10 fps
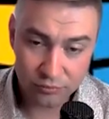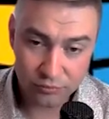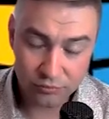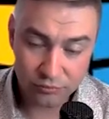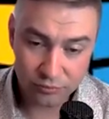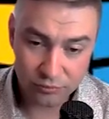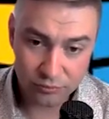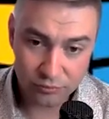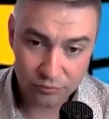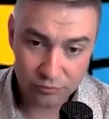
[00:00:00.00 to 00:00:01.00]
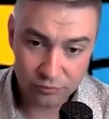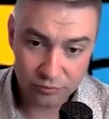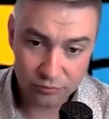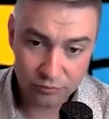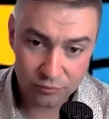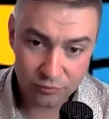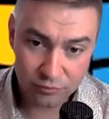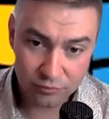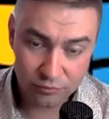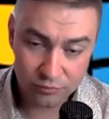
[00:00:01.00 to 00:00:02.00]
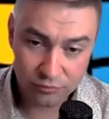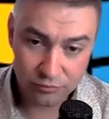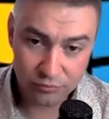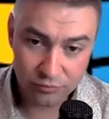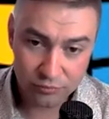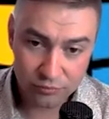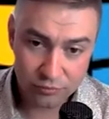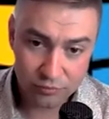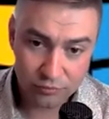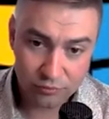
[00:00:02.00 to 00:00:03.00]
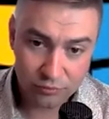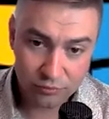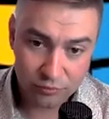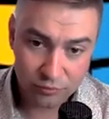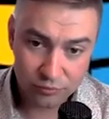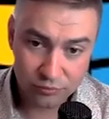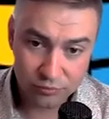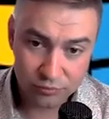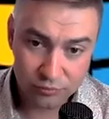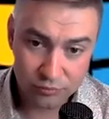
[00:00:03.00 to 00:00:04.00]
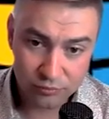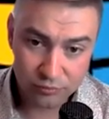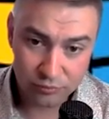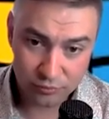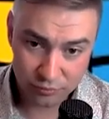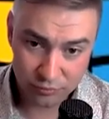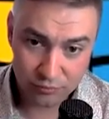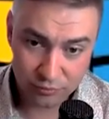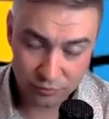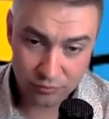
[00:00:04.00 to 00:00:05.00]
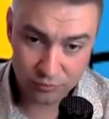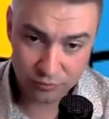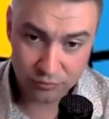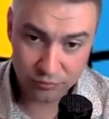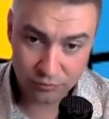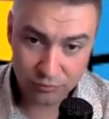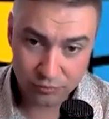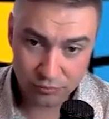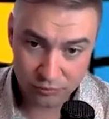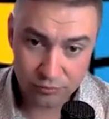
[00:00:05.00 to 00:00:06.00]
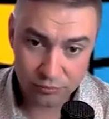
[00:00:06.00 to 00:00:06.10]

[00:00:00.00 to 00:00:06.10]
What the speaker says: This person isn't speaking.